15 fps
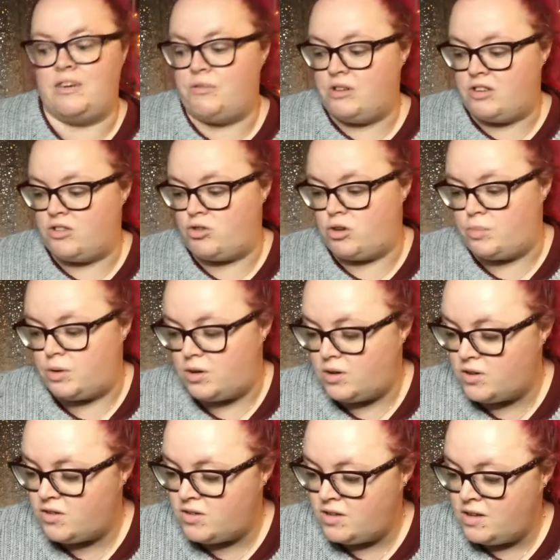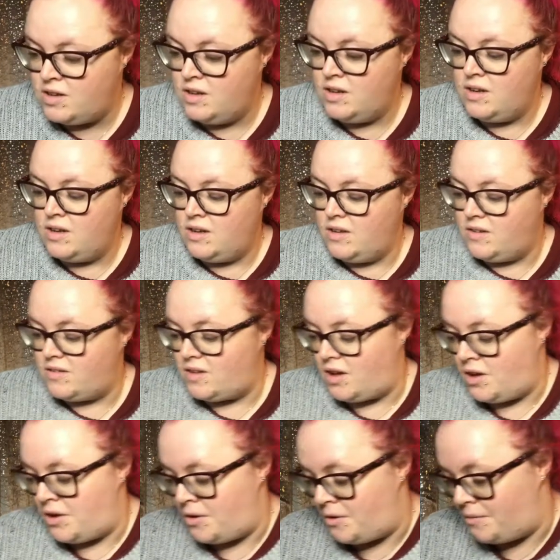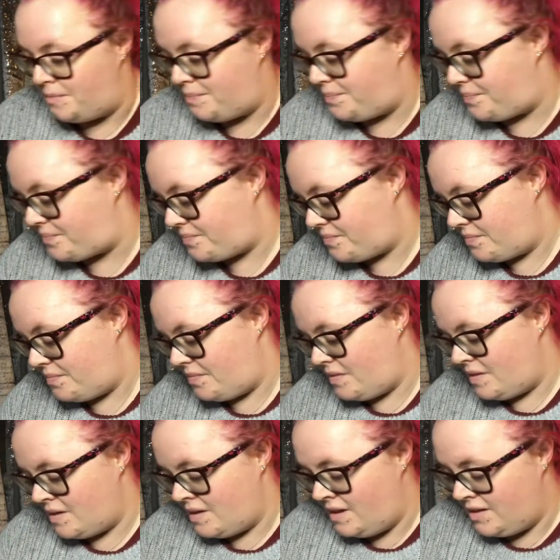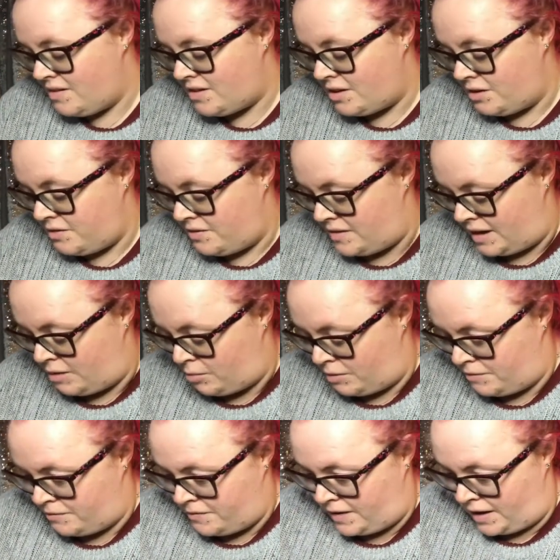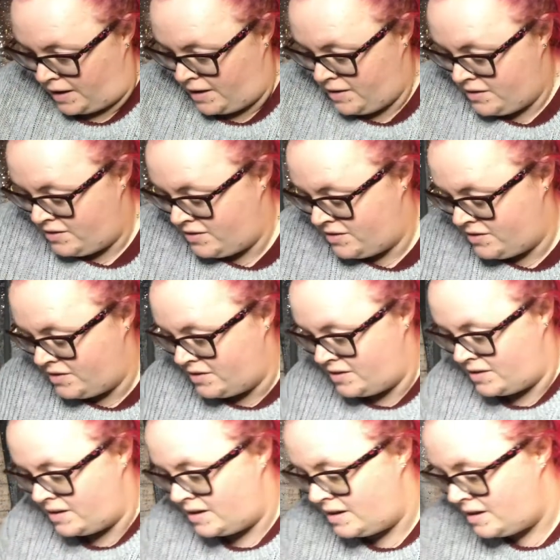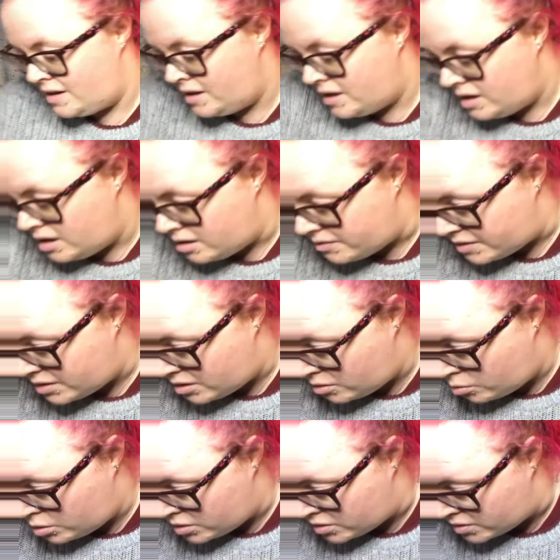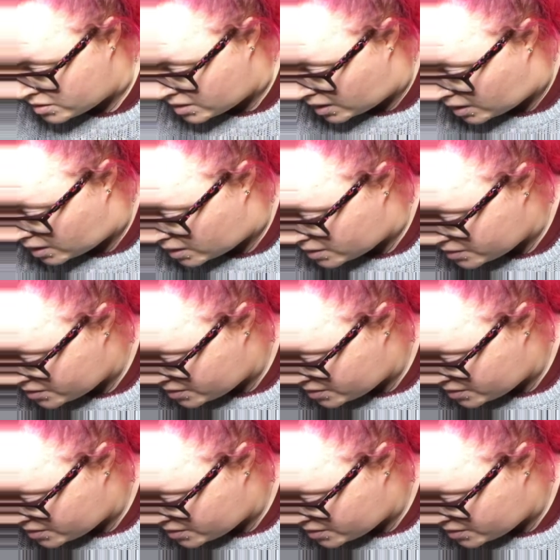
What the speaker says: Wizardry box. So let's go for that one first. We've got a wand card.